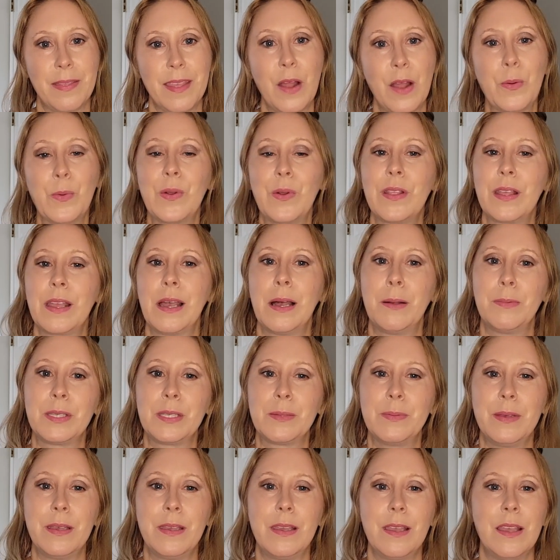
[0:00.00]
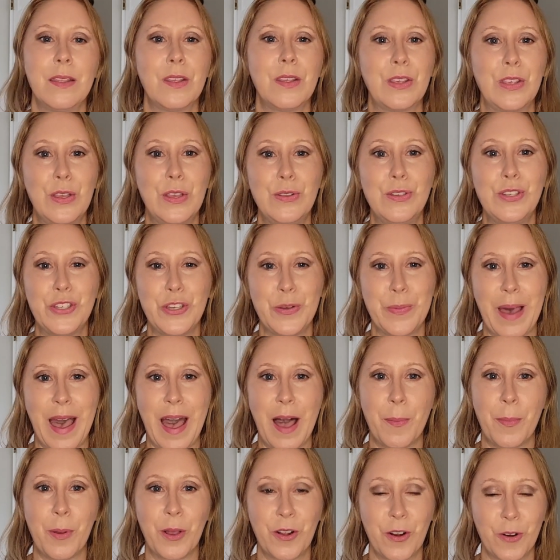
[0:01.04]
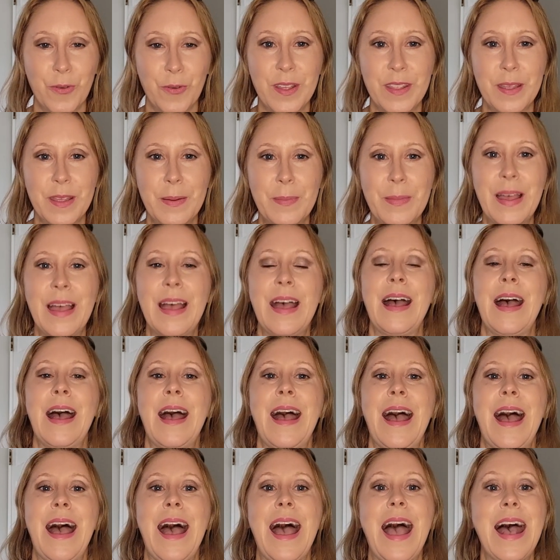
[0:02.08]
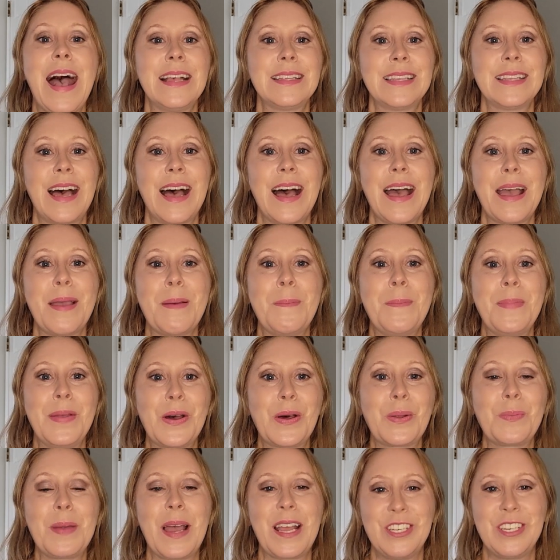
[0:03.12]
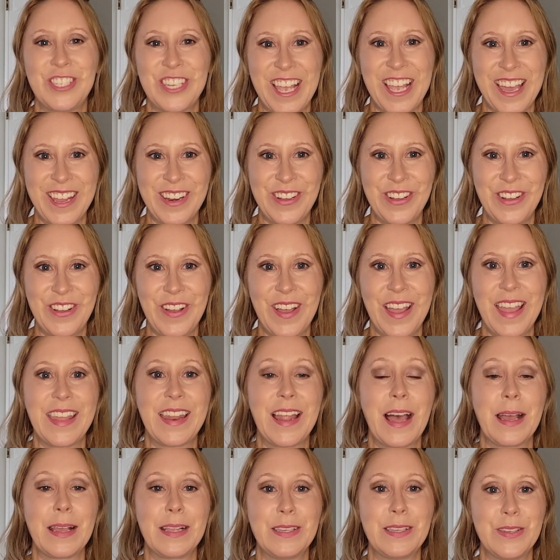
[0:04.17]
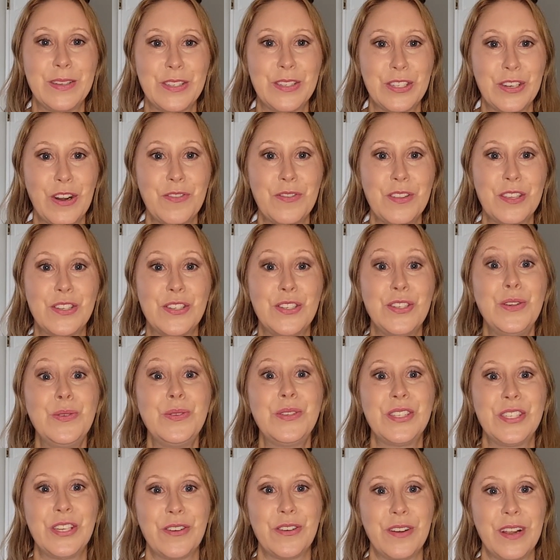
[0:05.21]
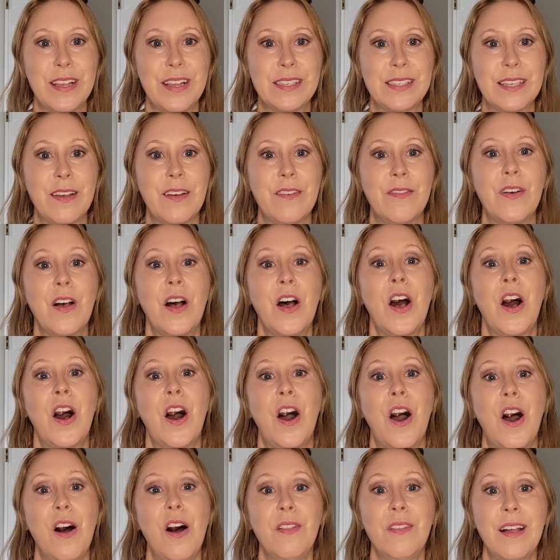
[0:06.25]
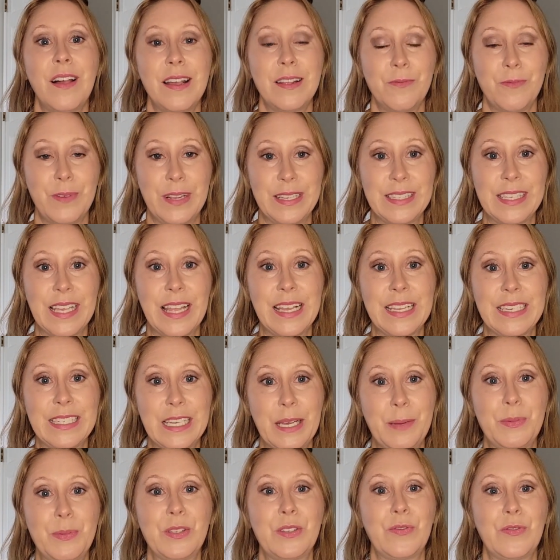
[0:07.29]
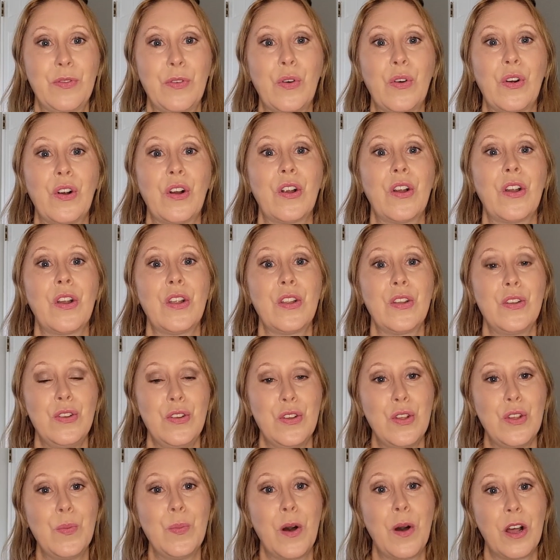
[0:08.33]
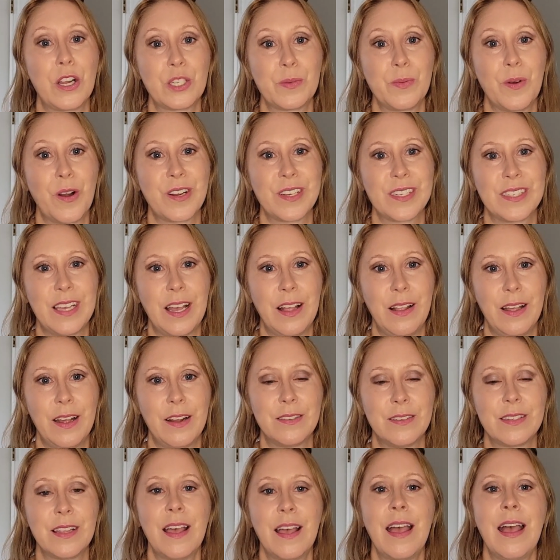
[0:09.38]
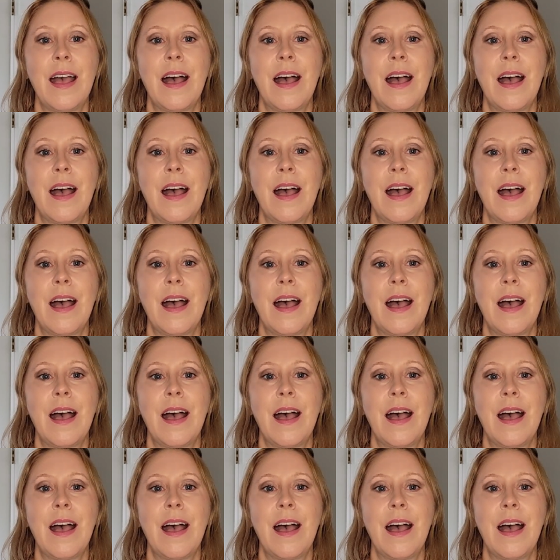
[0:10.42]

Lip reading: That really helps me in the YouTube algorithm as I build my channel and I start this new series of online reselling tips for new Poshmark sellers.